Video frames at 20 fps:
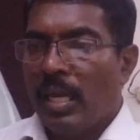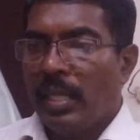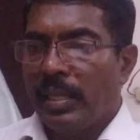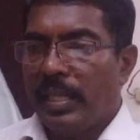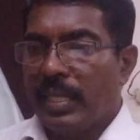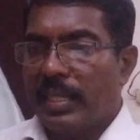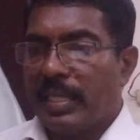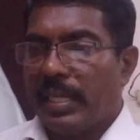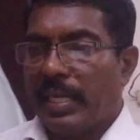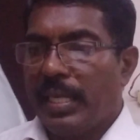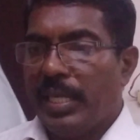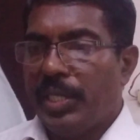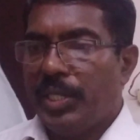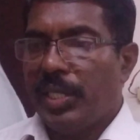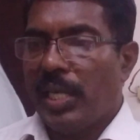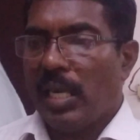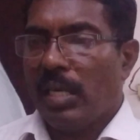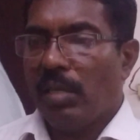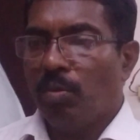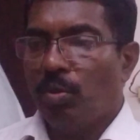This
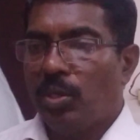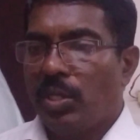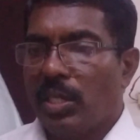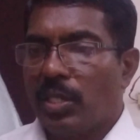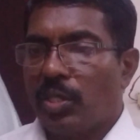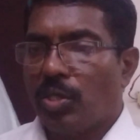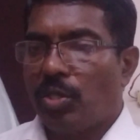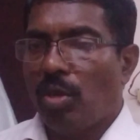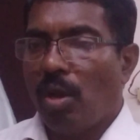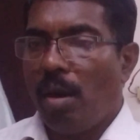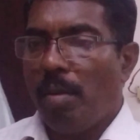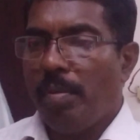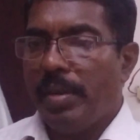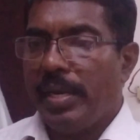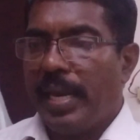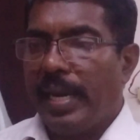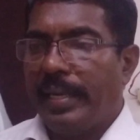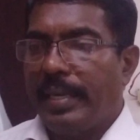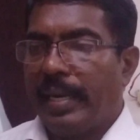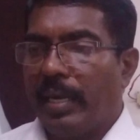region which is
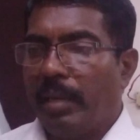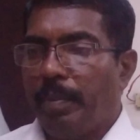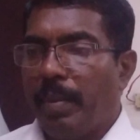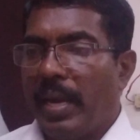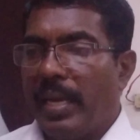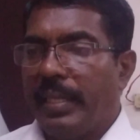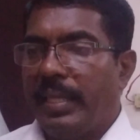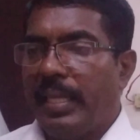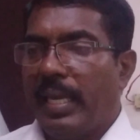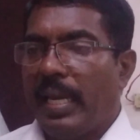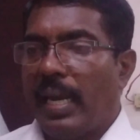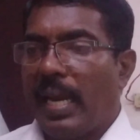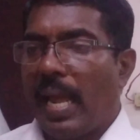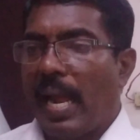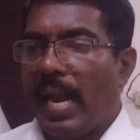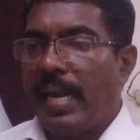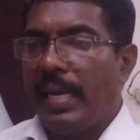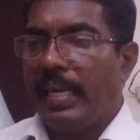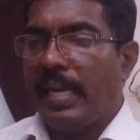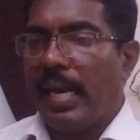dominated by the
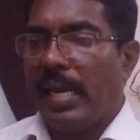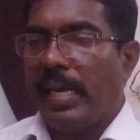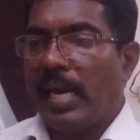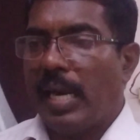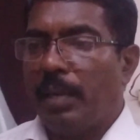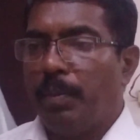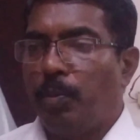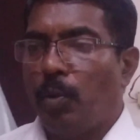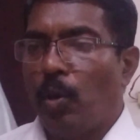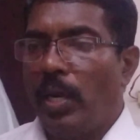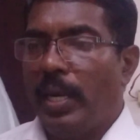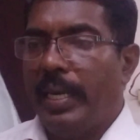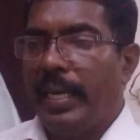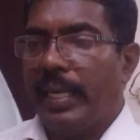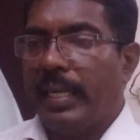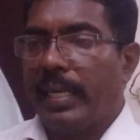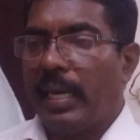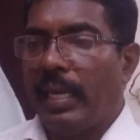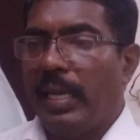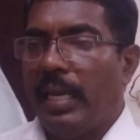landed and
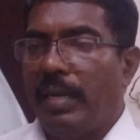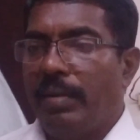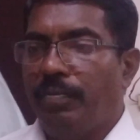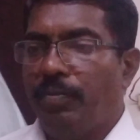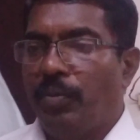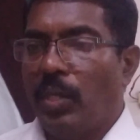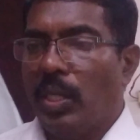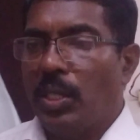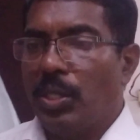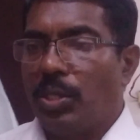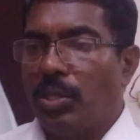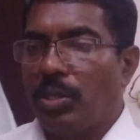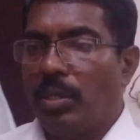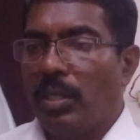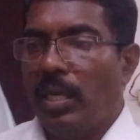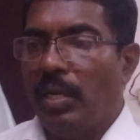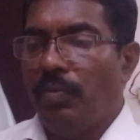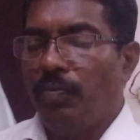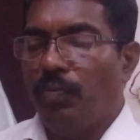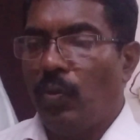politically
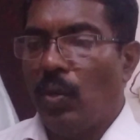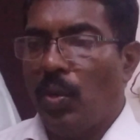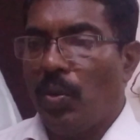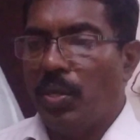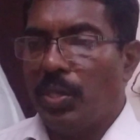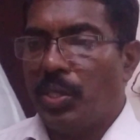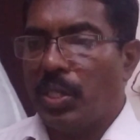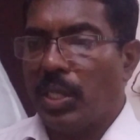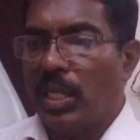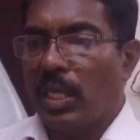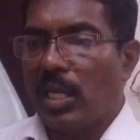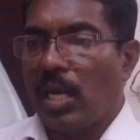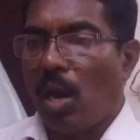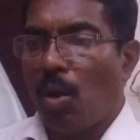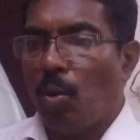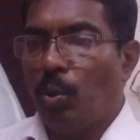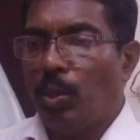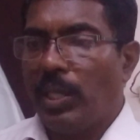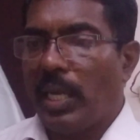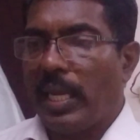influenced
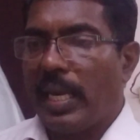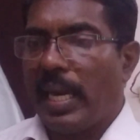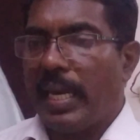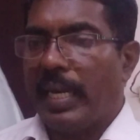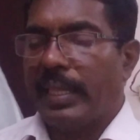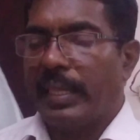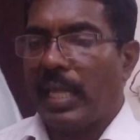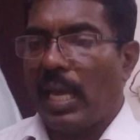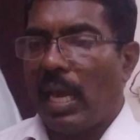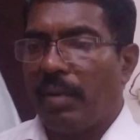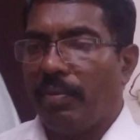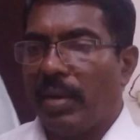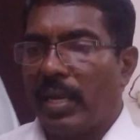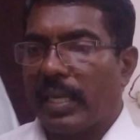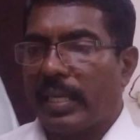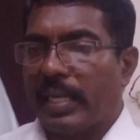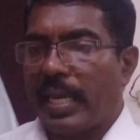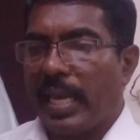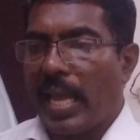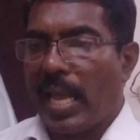Kaundar and
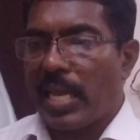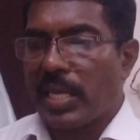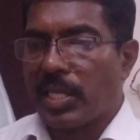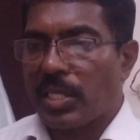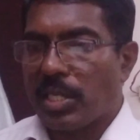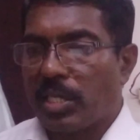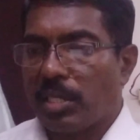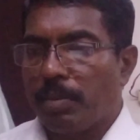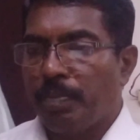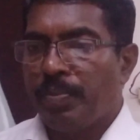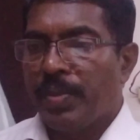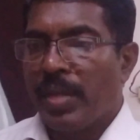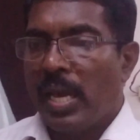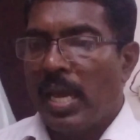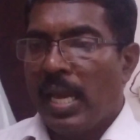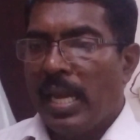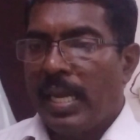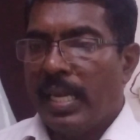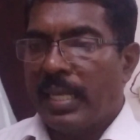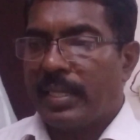Thevar castes
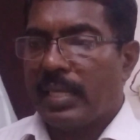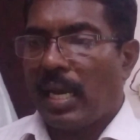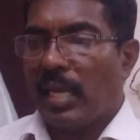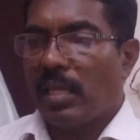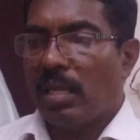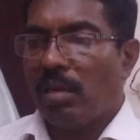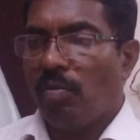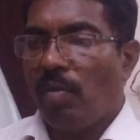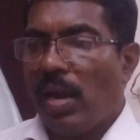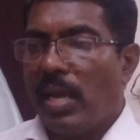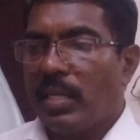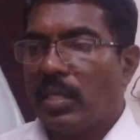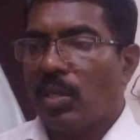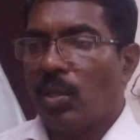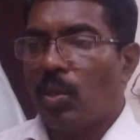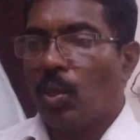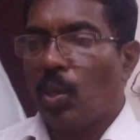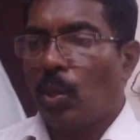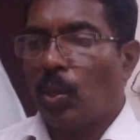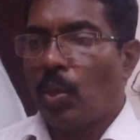is
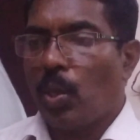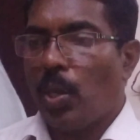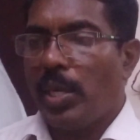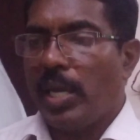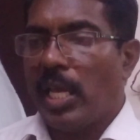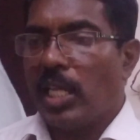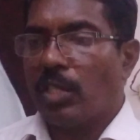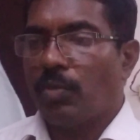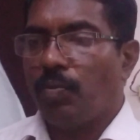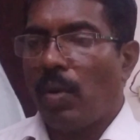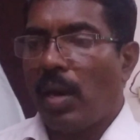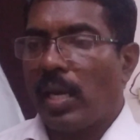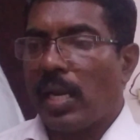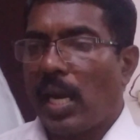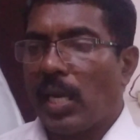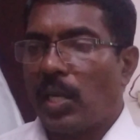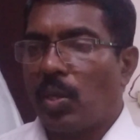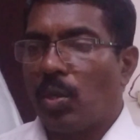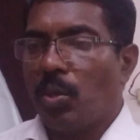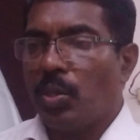otherwise notorious for
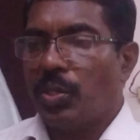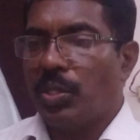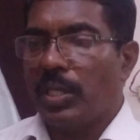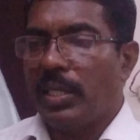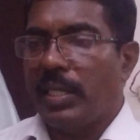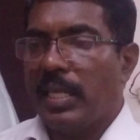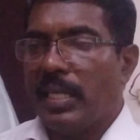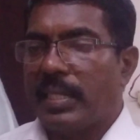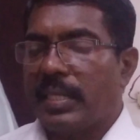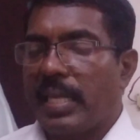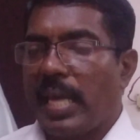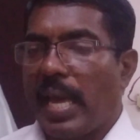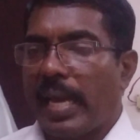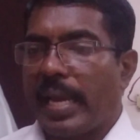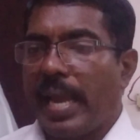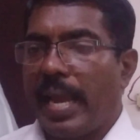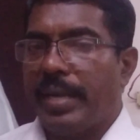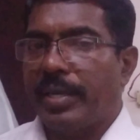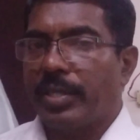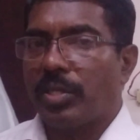atrocities
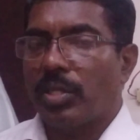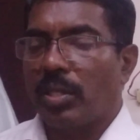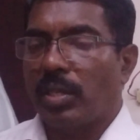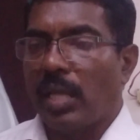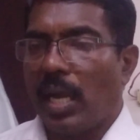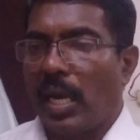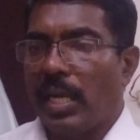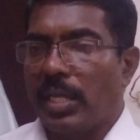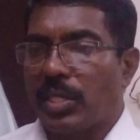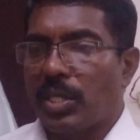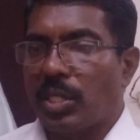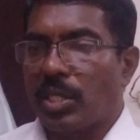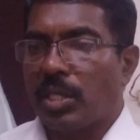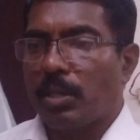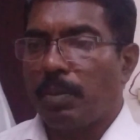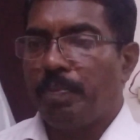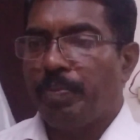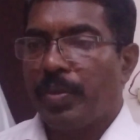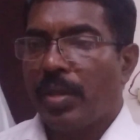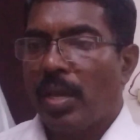against Dalits.